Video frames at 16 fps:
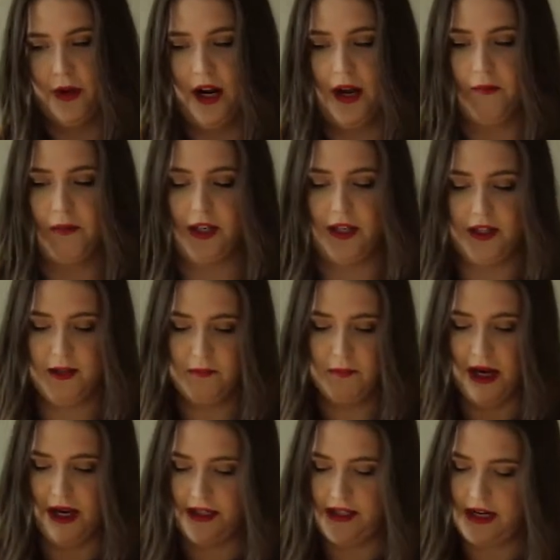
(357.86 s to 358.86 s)
what I'm going to
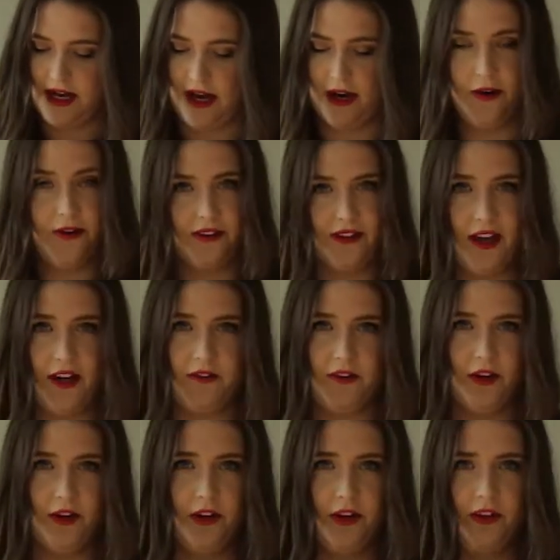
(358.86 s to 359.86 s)
combine now is kind of
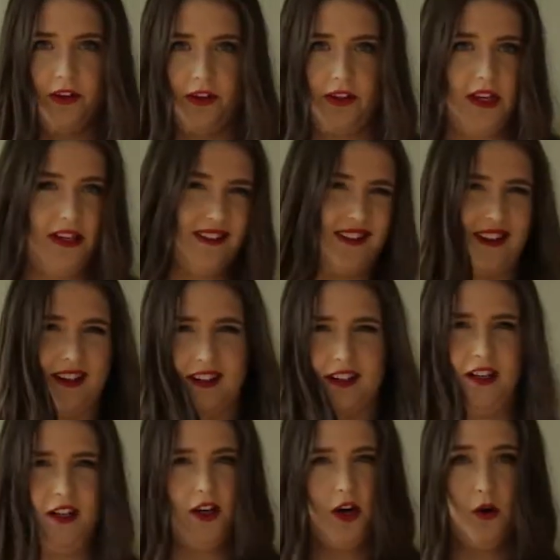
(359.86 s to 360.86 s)
all the things that are
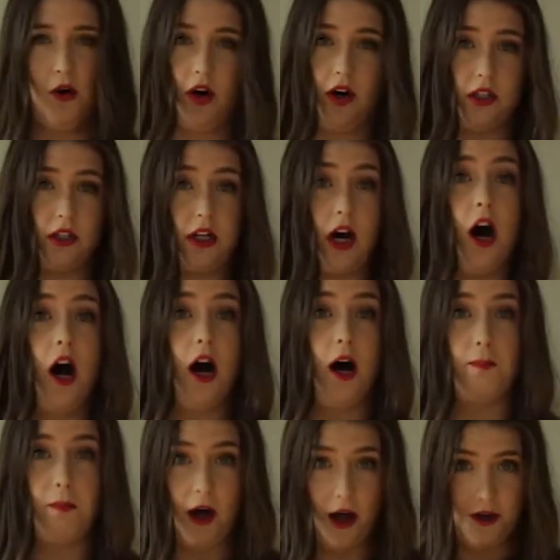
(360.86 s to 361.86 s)
going to go on
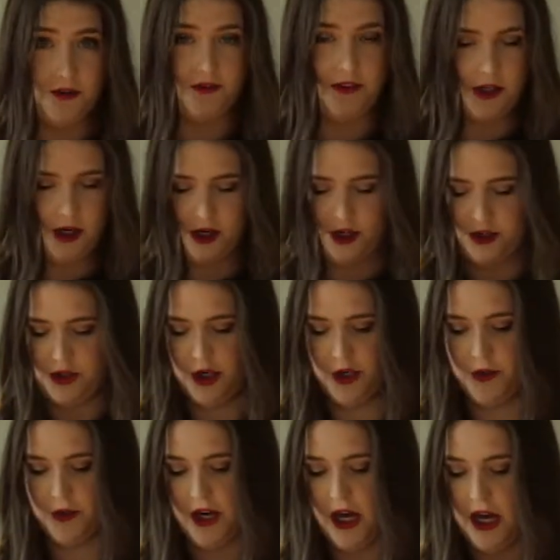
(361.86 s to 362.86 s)
top of the
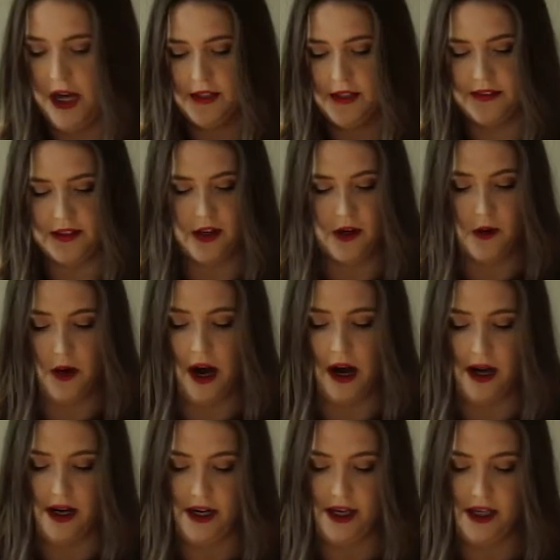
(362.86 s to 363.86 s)
artichoke. So
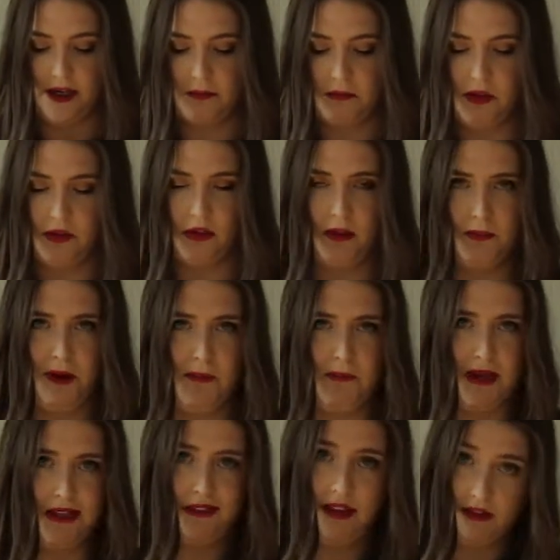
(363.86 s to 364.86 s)
I am using my
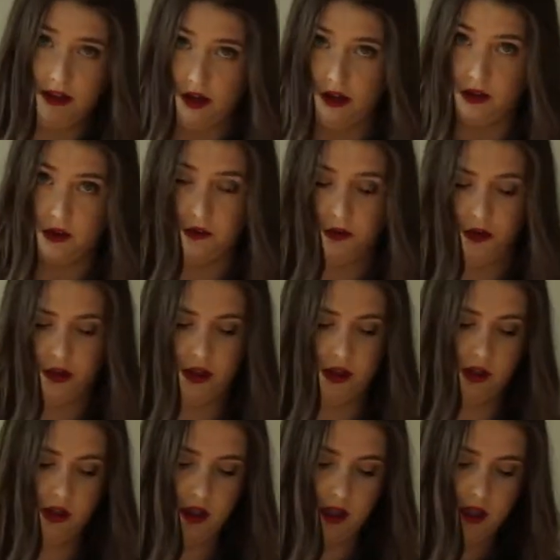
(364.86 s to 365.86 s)
base as olive
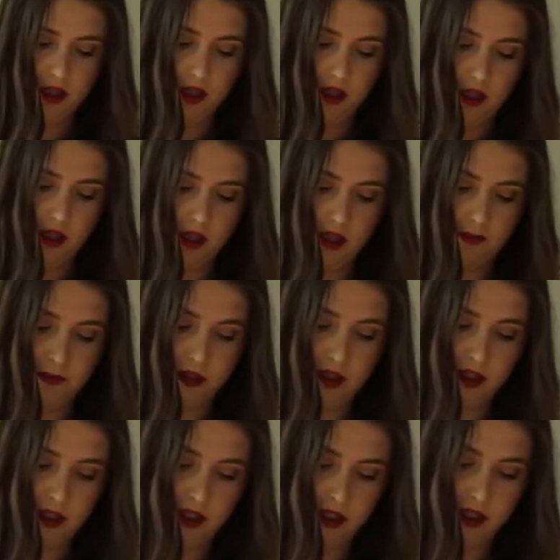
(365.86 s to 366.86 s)
oil, and I'm just
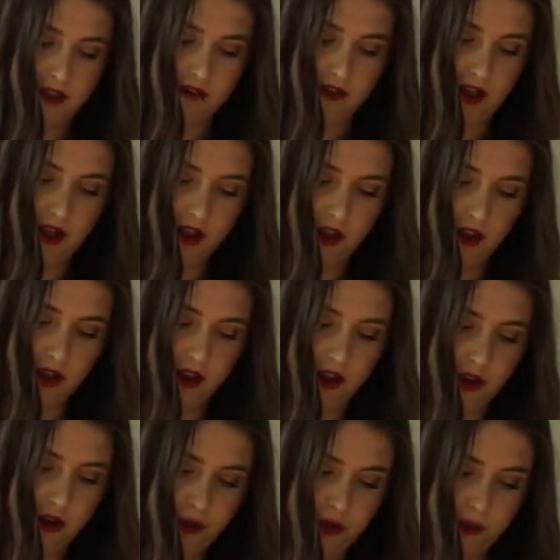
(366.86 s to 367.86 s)
going to give that a good
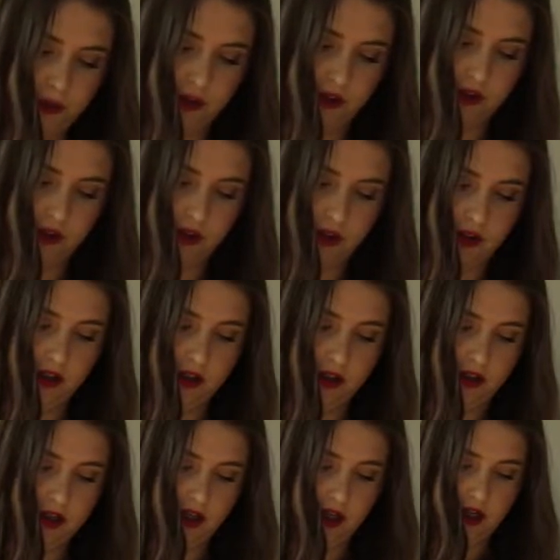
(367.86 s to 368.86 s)
little drizzle.
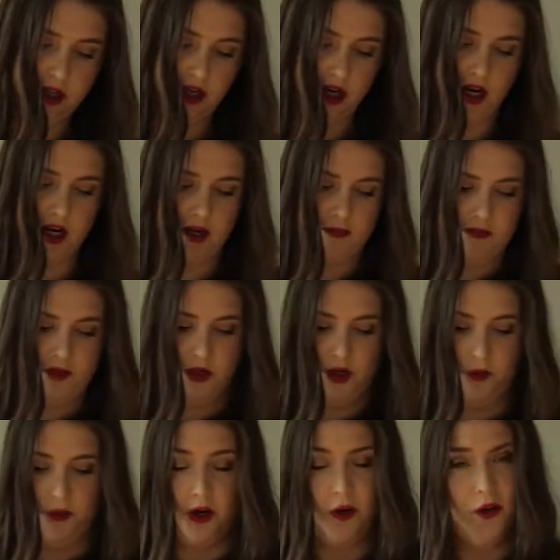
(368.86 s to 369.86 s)
You
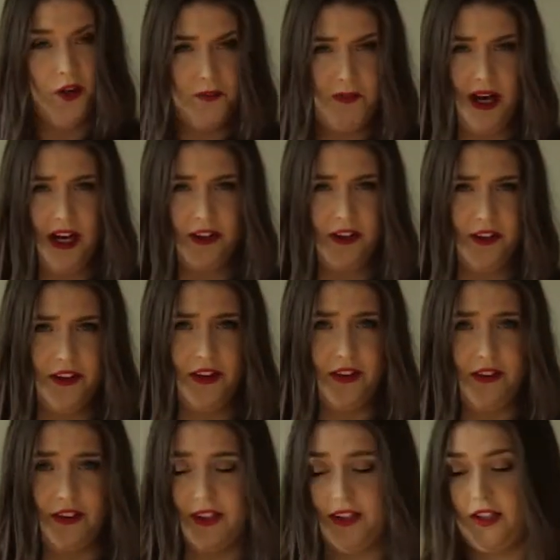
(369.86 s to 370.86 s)
don't want to hold back on
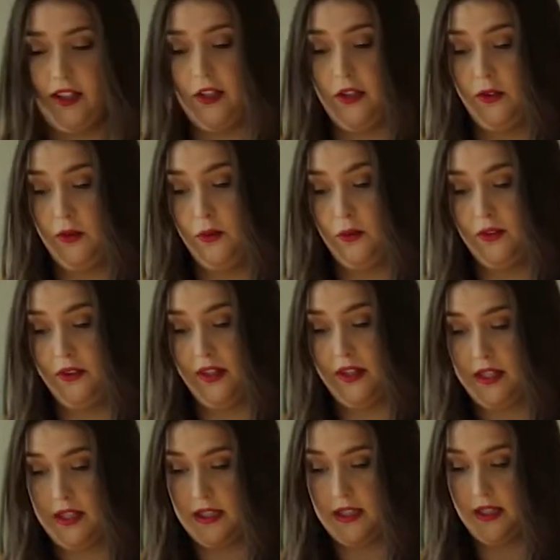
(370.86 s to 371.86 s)
this. You're going to use a
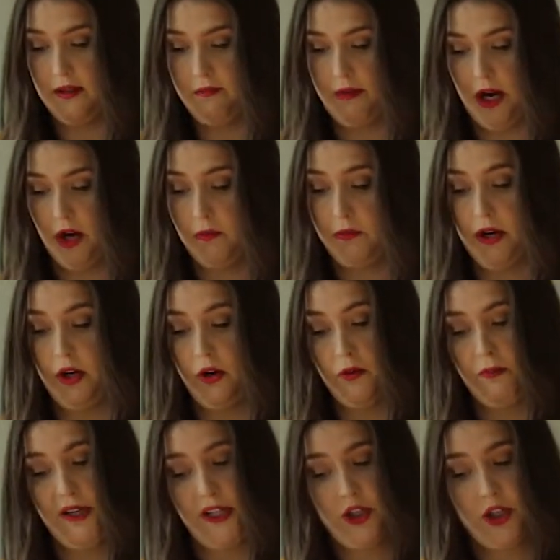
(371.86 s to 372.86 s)
decent amount, but it'll
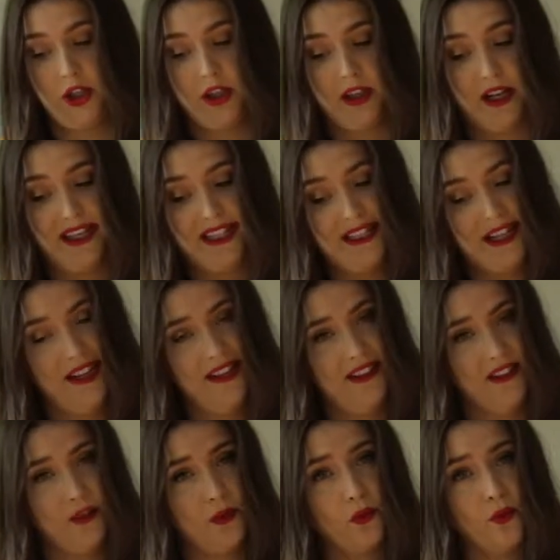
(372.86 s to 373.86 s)
make sure that it
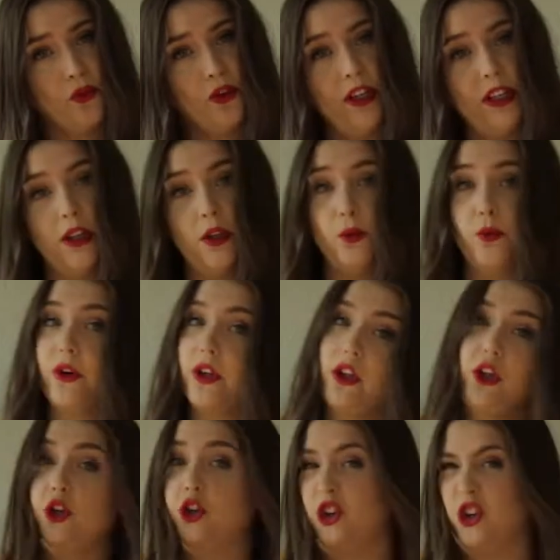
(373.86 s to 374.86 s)
tastes really,
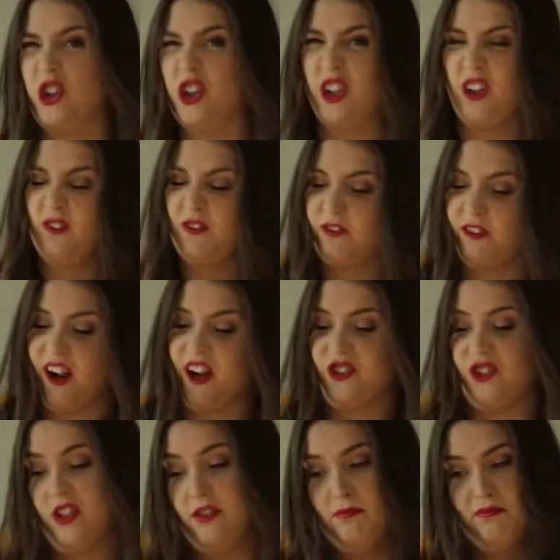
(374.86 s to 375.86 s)
really good and
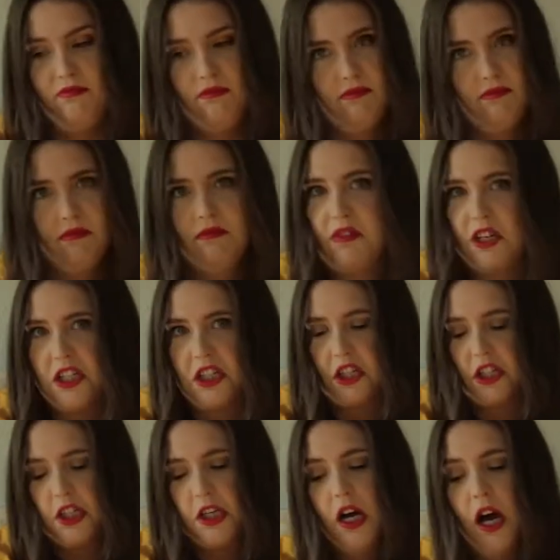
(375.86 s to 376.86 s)
fresh and
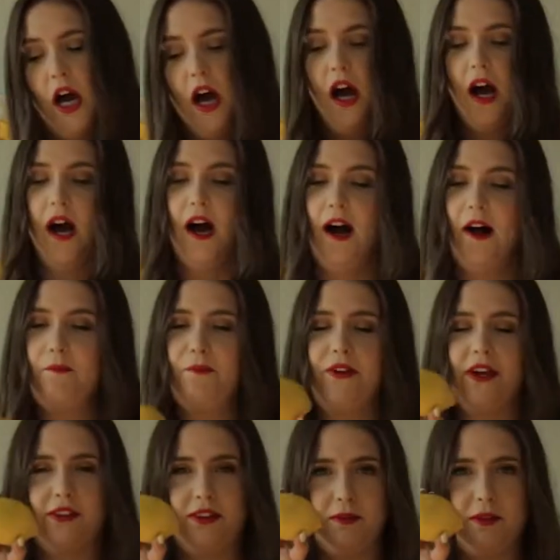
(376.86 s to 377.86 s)
tasty.
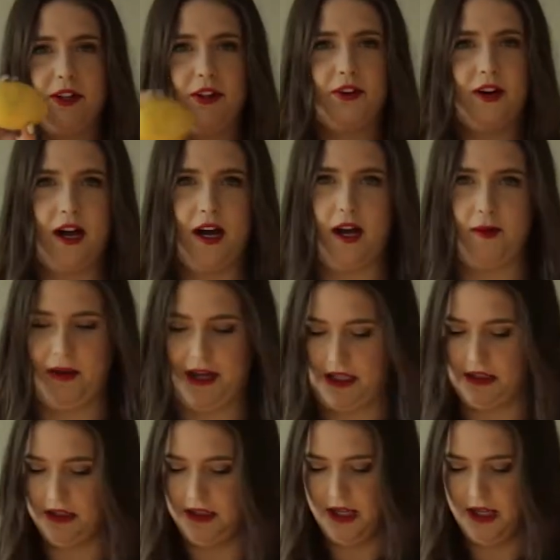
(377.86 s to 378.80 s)
Next, I'm going to grab a